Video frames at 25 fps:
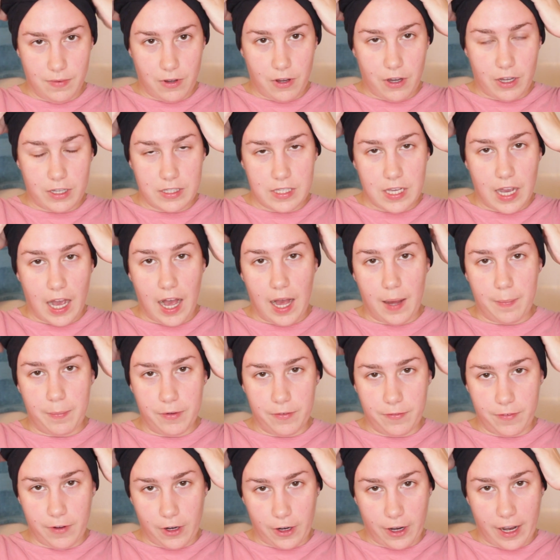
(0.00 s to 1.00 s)
on top
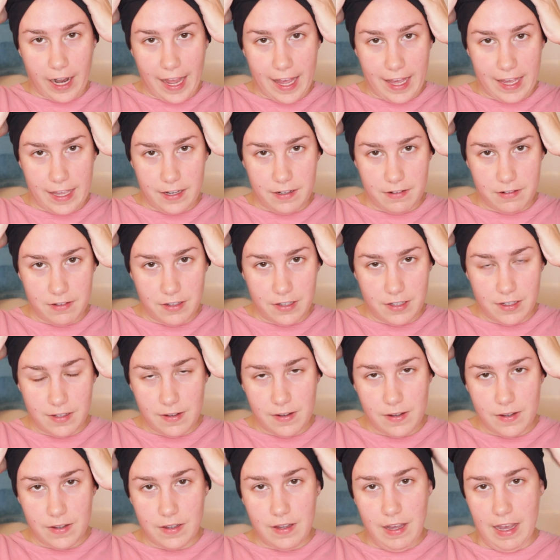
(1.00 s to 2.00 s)
of your head,
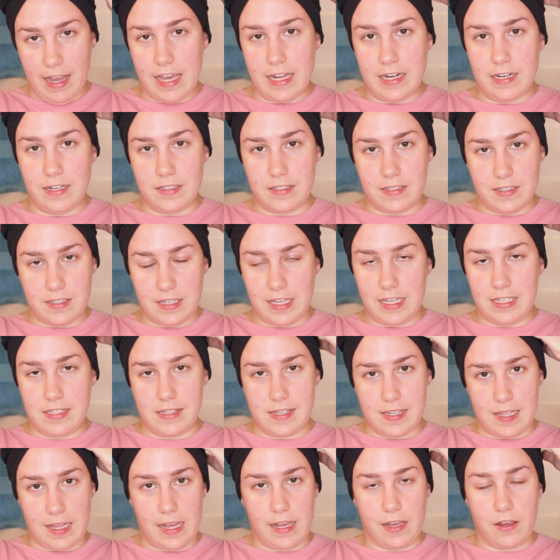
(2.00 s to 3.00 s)
and
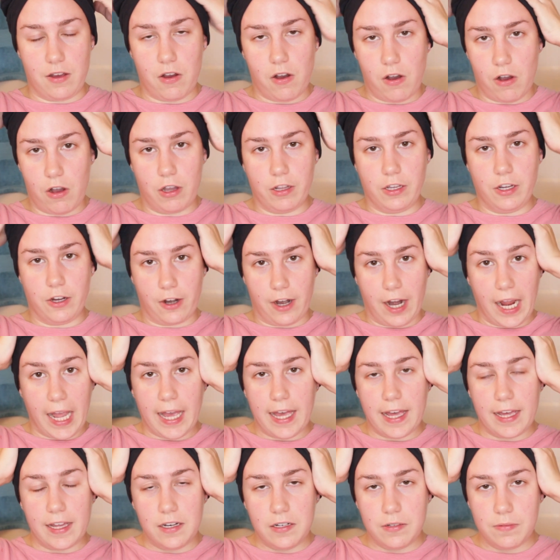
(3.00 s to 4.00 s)
it's like on your
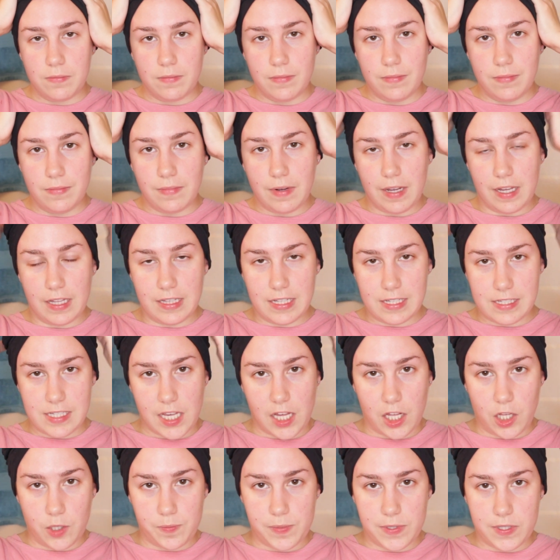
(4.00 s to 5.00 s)
head, and this
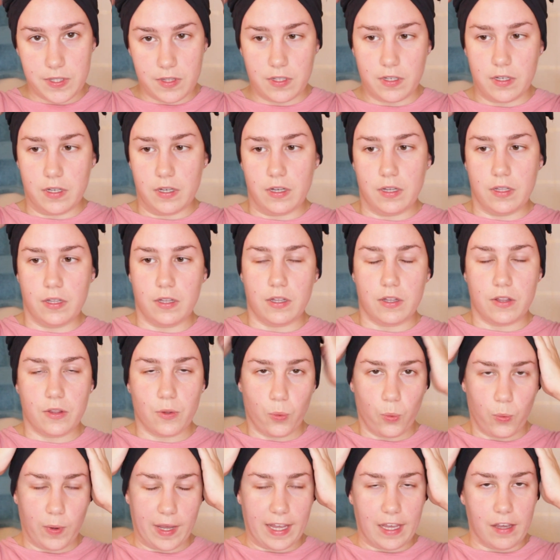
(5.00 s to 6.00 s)
helps the
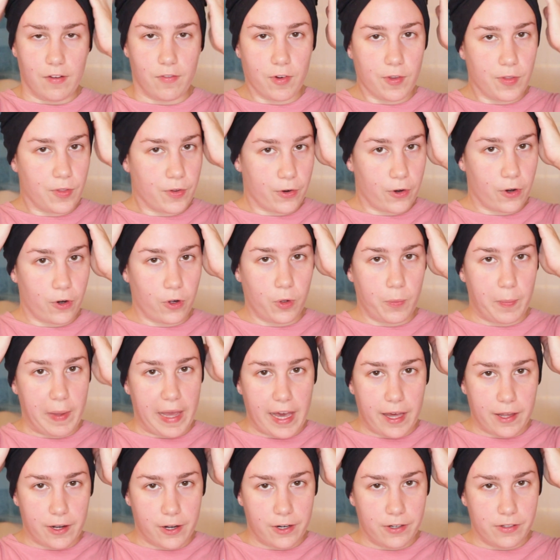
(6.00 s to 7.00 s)
wave or the curl
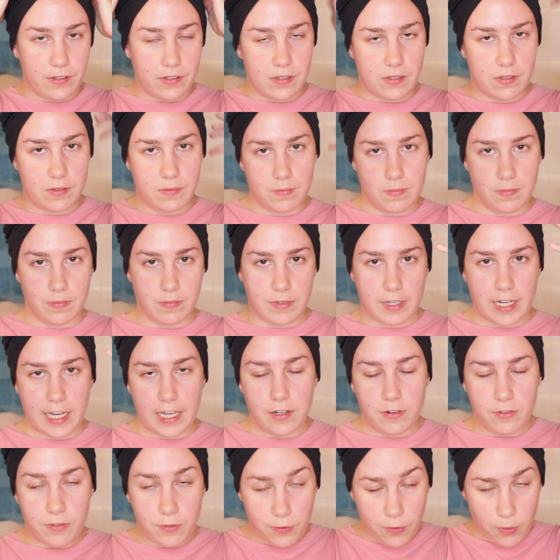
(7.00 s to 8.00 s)
patterns
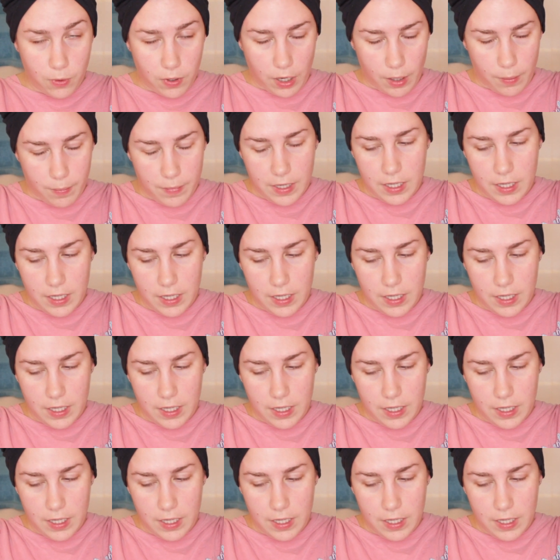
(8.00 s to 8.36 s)
kind of form,